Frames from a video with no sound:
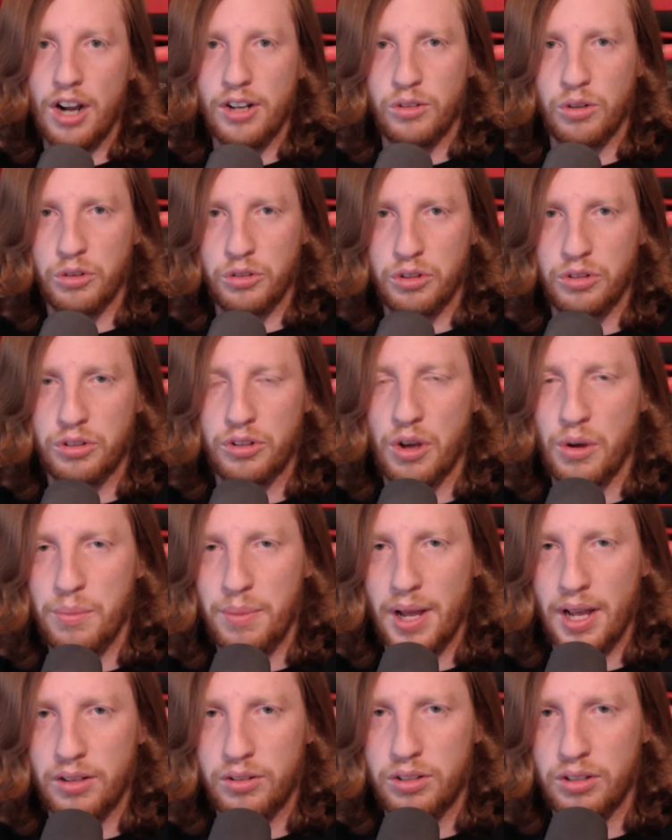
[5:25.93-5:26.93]
so it's just gone
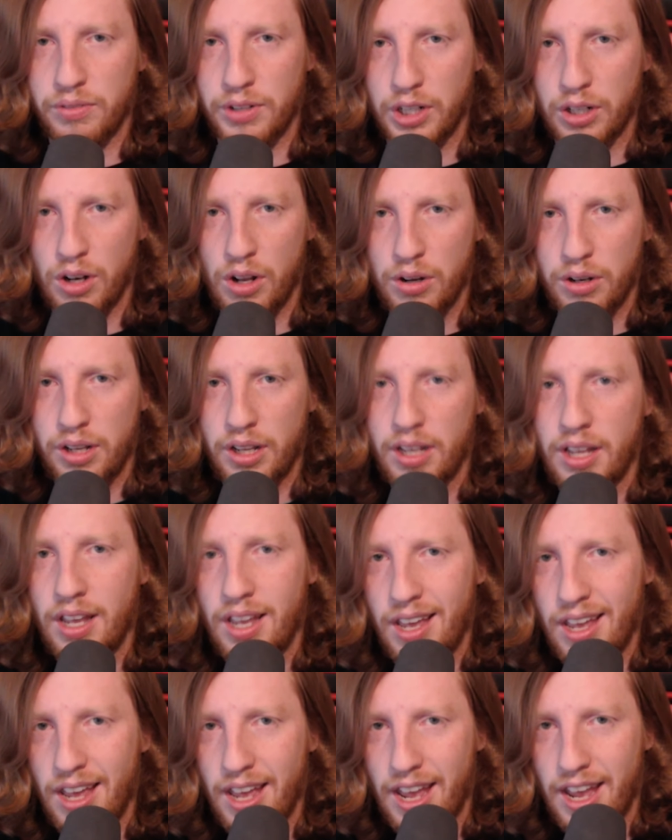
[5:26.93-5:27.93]
past 7 o'clock
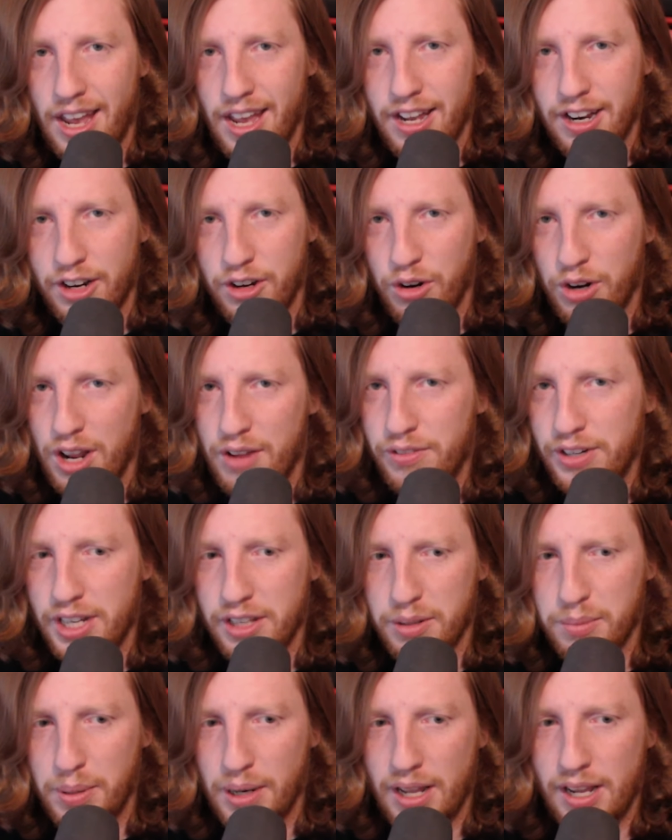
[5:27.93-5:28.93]
and I don't have any other
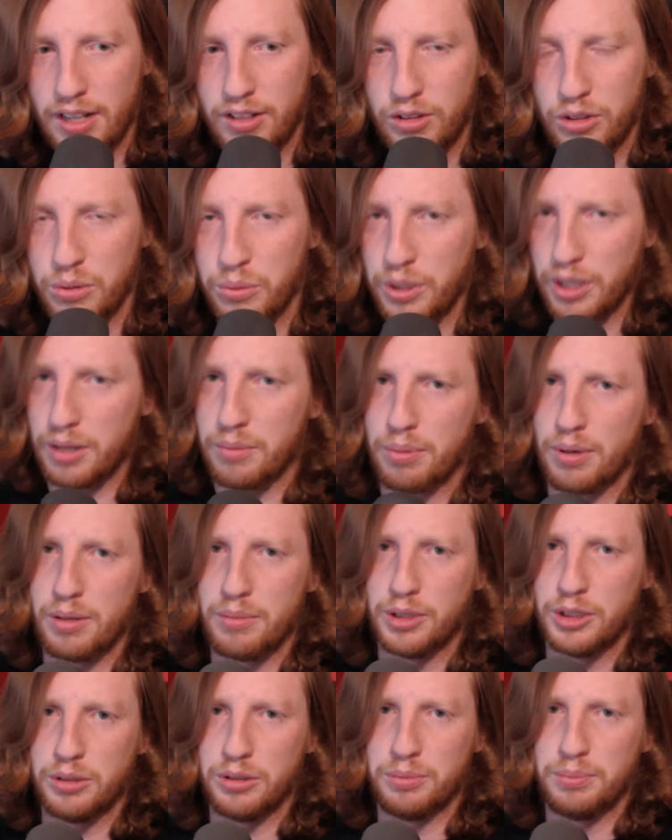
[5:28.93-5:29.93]
plans, so we're going to pretty
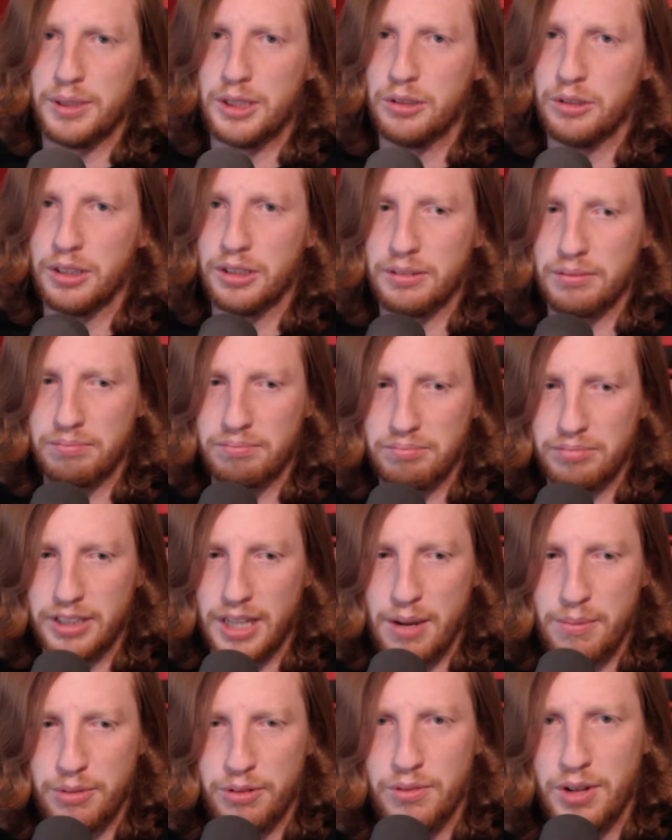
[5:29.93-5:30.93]
much just be doing
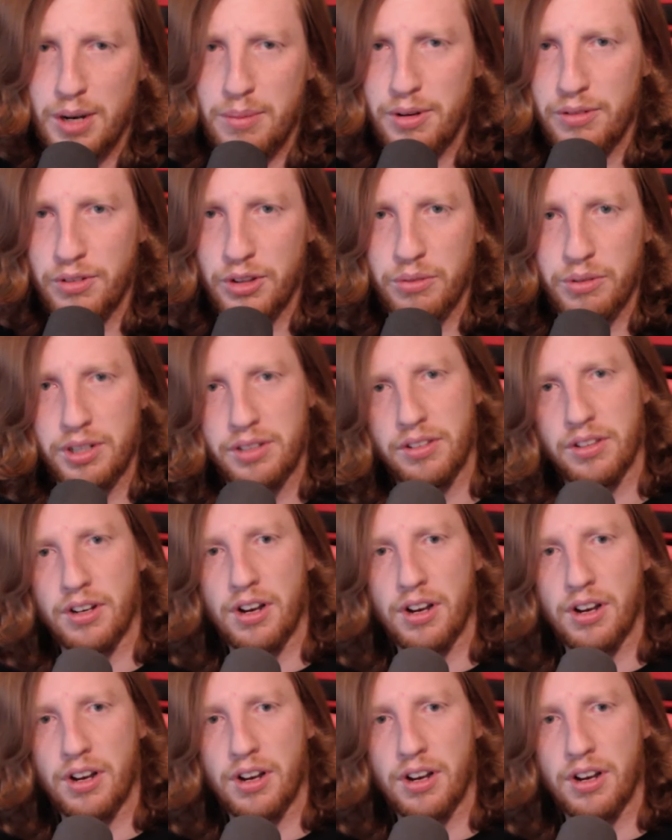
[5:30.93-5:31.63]
game development for the rest of the